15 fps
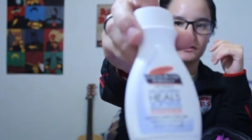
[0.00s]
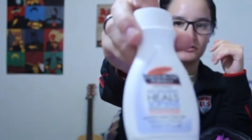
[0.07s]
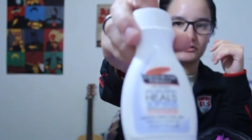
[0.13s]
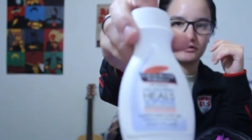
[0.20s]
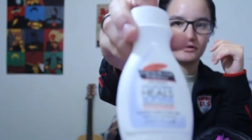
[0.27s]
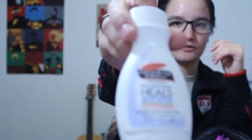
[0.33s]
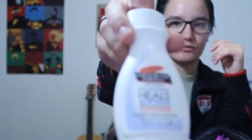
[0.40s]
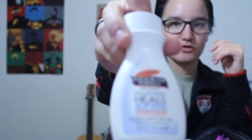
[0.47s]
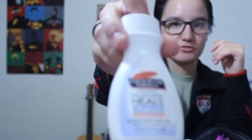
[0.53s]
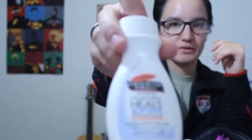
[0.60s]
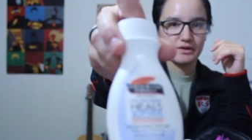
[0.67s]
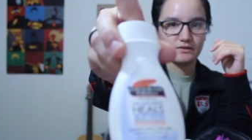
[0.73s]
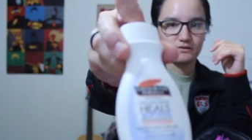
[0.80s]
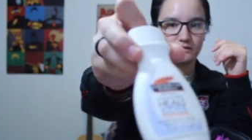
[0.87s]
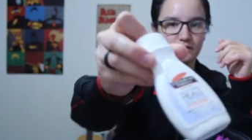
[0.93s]
I get dirty and wash my
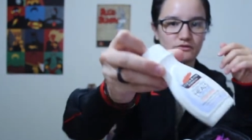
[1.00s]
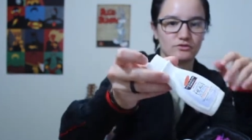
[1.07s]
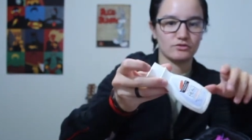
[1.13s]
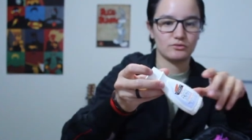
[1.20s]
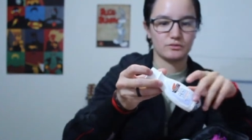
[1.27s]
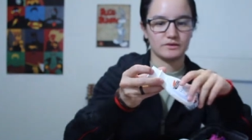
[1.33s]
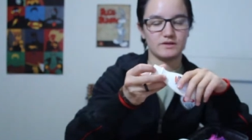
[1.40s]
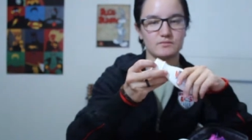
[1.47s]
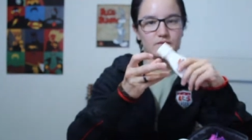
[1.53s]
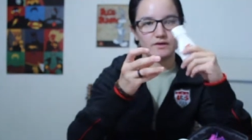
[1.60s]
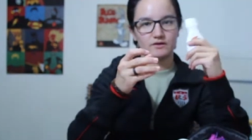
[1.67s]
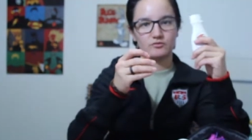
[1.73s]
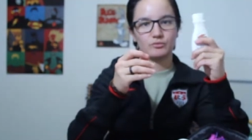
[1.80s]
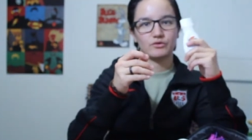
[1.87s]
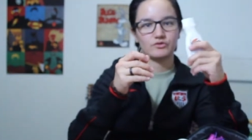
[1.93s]
hands a lot, so you want to keep the
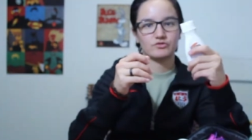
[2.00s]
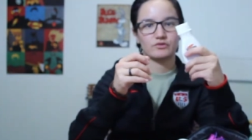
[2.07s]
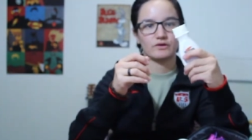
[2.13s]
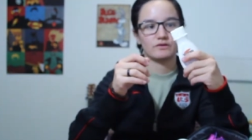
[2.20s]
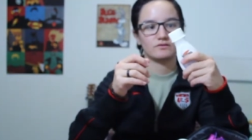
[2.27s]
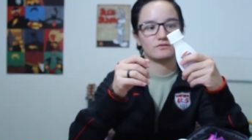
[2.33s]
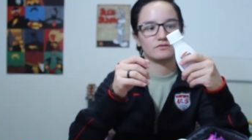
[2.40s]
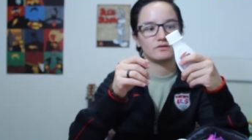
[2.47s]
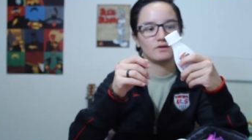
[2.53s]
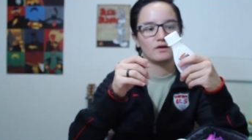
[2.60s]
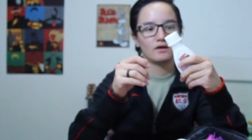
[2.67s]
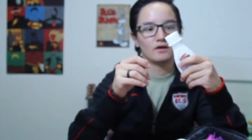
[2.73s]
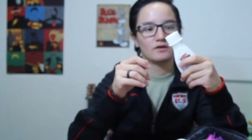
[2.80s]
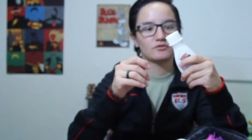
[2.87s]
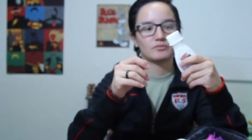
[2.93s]
hands moisturized,
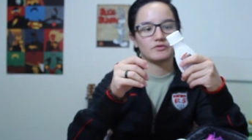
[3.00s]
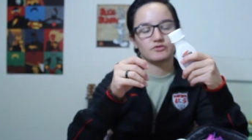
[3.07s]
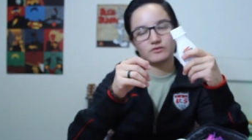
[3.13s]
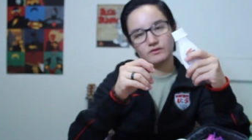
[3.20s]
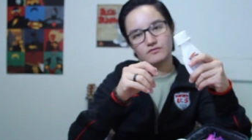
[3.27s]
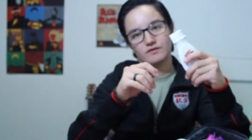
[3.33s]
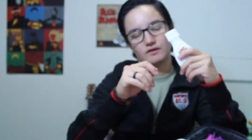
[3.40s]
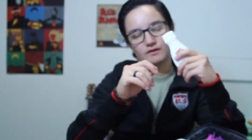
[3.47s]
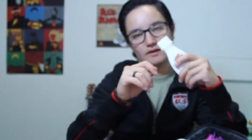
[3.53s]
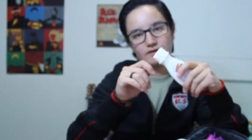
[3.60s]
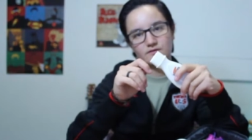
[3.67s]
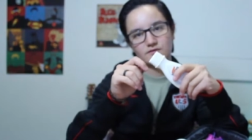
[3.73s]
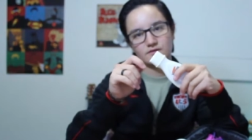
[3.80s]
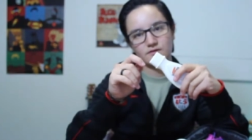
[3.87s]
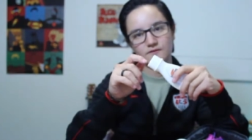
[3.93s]
especially living in
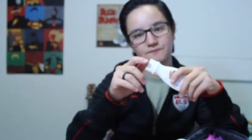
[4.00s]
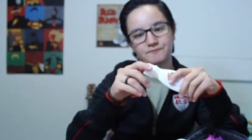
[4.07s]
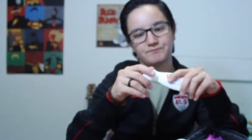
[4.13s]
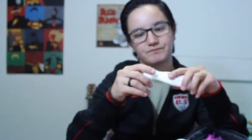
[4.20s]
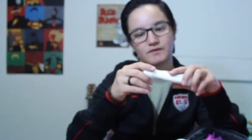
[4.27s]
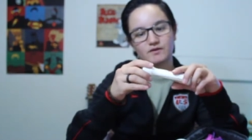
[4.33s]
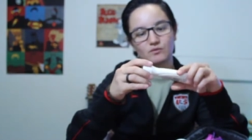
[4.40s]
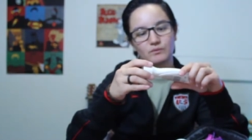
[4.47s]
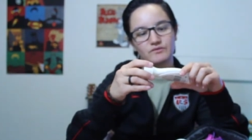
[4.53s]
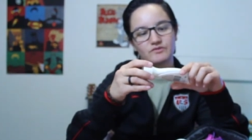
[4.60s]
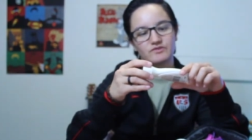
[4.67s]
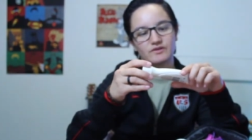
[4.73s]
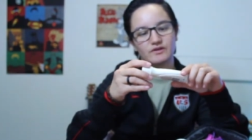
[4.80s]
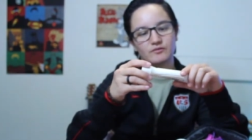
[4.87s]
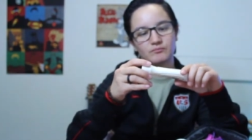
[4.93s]
Alaska in the
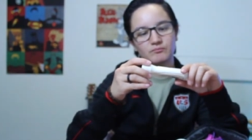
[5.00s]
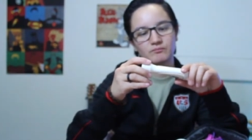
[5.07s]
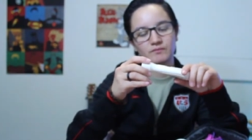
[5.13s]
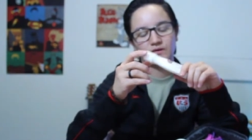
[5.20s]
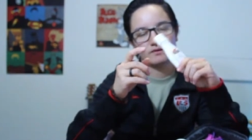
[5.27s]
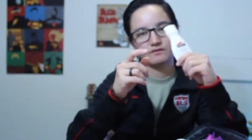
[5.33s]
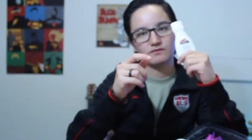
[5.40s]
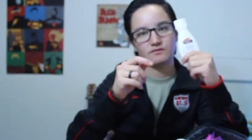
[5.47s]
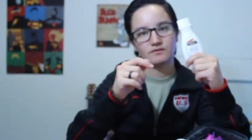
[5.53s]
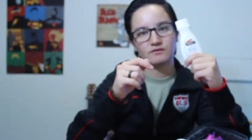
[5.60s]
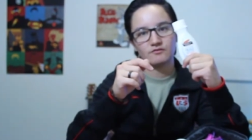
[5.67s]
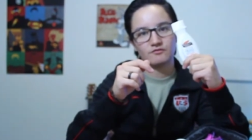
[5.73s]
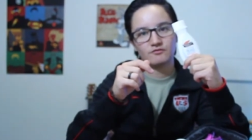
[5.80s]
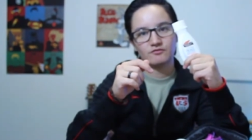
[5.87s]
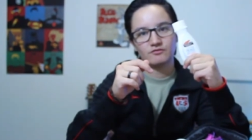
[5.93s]
wintertime. This
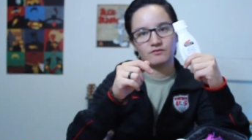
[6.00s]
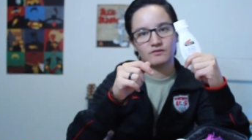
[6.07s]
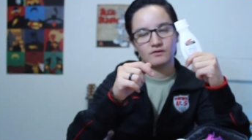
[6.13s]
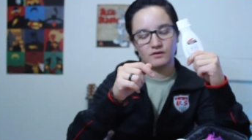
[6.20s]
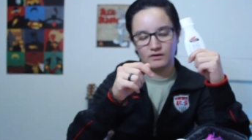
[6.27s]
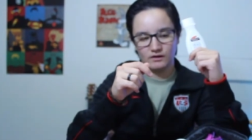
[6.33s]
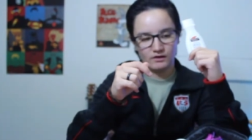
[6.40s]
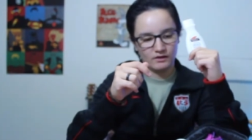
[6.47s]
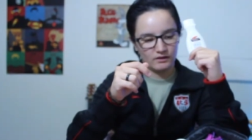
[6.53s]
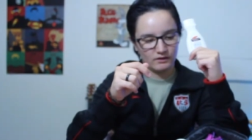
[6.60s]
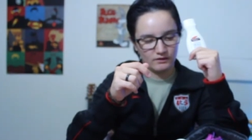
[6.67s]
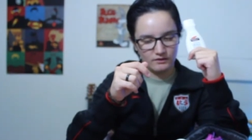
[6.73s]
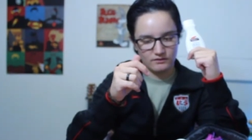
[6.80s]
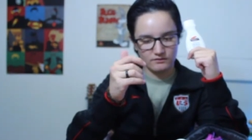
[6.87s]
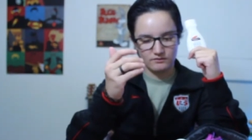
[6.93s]
stuff
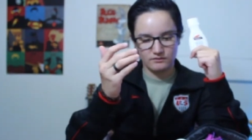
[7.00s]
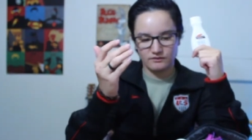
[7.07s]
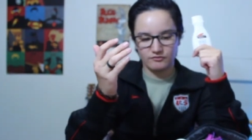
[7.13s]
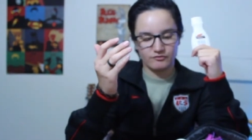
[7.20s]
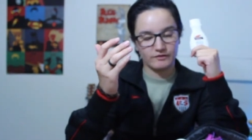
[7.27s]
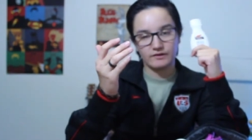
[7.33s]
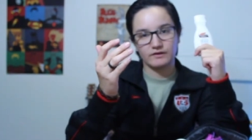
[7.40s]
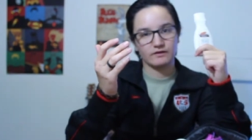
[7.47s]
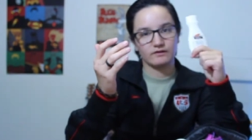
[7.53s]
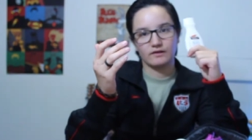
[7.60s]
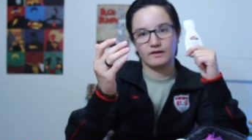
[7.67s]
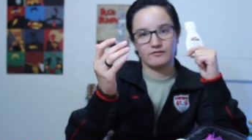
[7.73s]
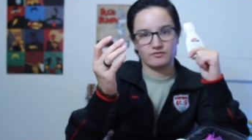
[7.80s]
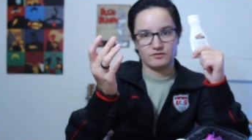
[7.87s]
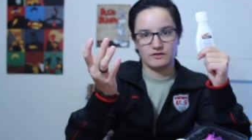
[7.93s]
is a freaking
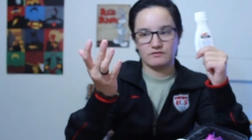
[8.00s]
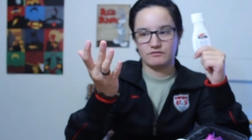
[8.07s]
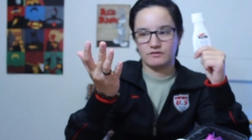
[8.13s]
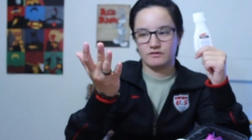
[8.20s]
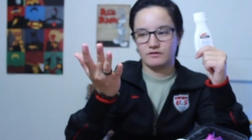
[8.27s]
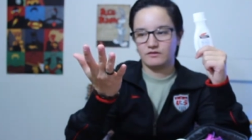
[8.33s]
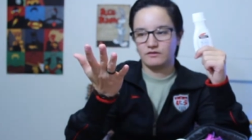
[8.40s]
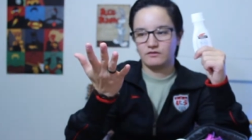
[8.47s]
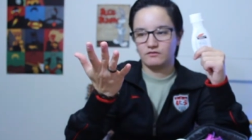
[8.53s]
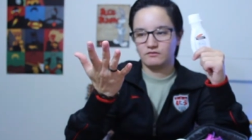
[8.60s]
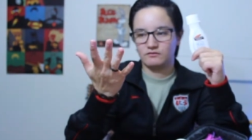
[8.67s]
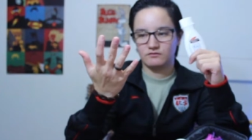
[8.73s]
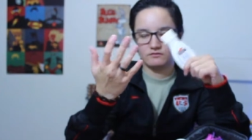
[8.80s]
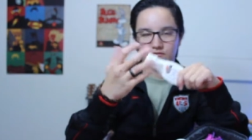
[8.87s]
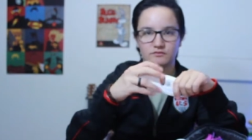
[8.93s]
lifesaver, you know?
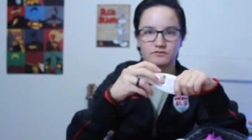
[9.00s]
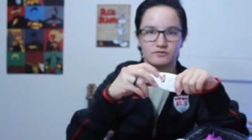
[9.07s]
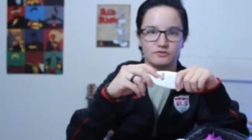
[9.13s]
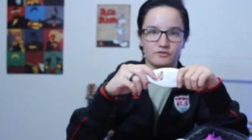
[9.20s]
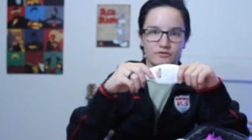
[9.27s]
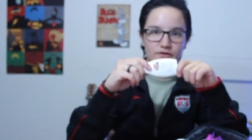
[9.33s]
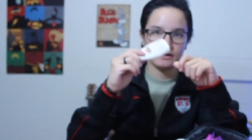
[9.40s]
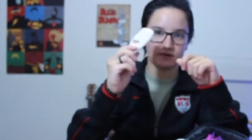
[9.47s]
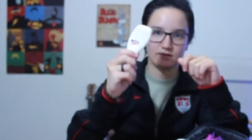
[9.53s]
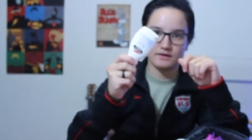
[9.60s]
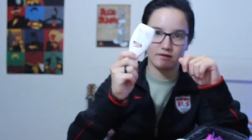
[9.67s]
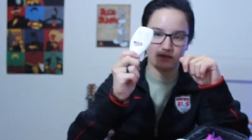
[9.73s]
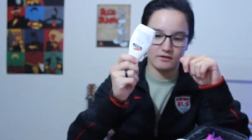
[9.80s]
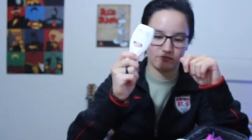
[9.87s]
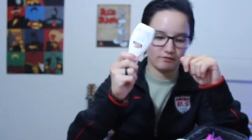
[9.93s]
But you gotta
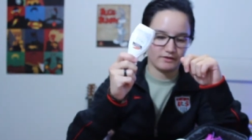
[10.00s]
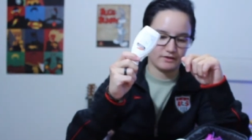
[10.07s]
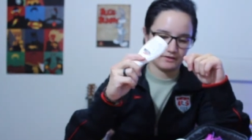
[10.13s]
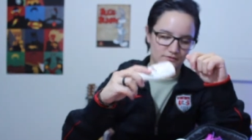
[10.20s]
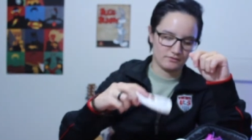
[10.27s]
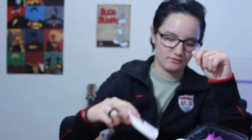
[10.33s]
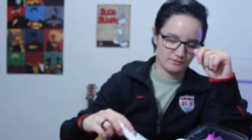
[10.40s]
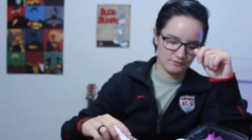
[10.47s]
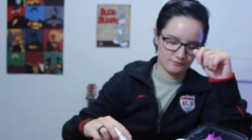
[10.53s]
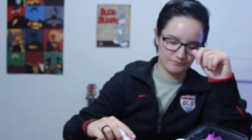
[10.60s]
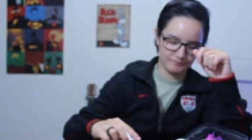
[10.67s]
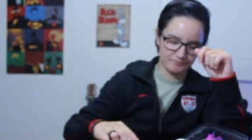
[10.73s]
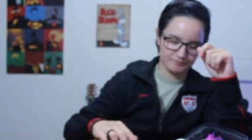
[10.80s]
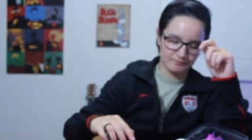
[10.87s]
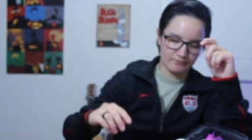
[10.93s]
take care of your hands.
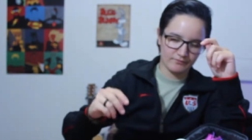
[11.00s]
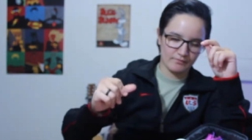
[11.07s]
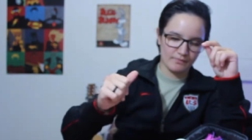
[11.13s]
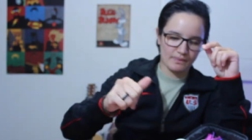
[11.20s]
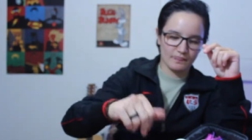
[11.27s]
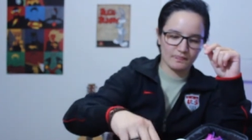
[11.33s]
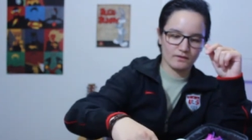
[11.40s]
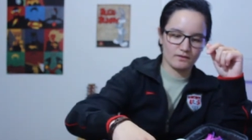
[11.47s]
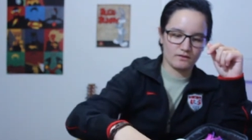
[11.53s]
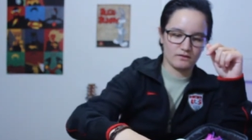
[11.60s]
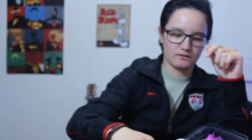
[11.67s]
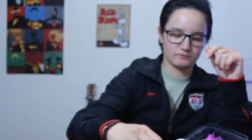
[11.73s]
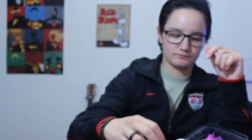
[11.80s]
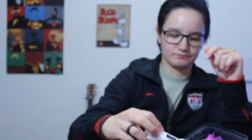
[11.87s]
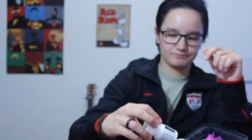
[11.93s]

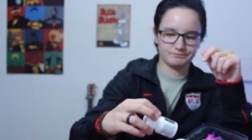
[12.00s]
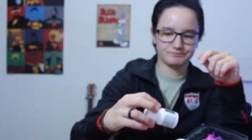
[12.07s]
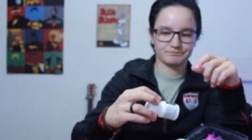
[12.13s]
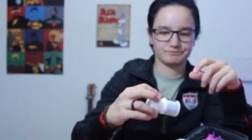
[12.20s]
Um,